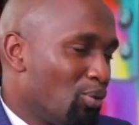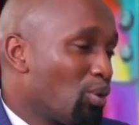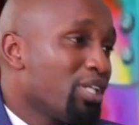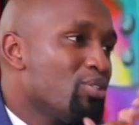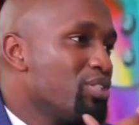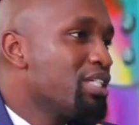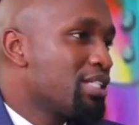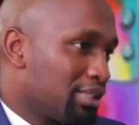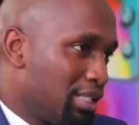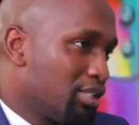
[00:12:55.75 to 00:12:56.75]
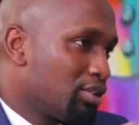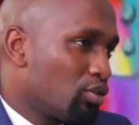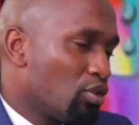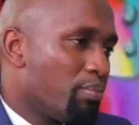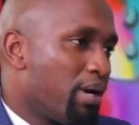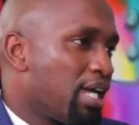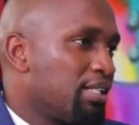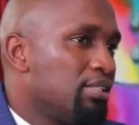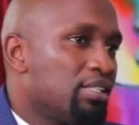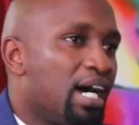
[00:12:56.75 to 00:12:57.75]
What are you seeing as Liaison Group,
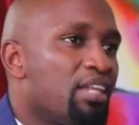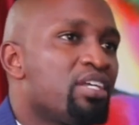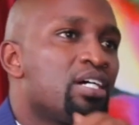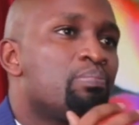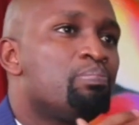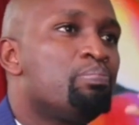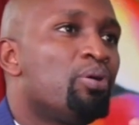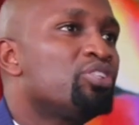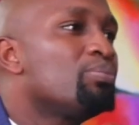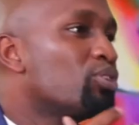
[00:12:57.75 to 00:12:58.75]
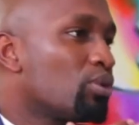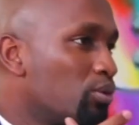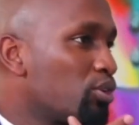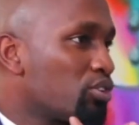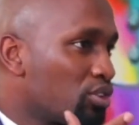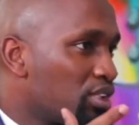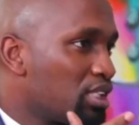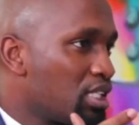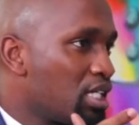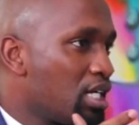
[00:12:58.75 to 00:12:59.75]
and are there possible solutions you
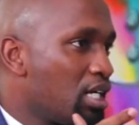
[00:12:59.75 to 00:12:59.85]
see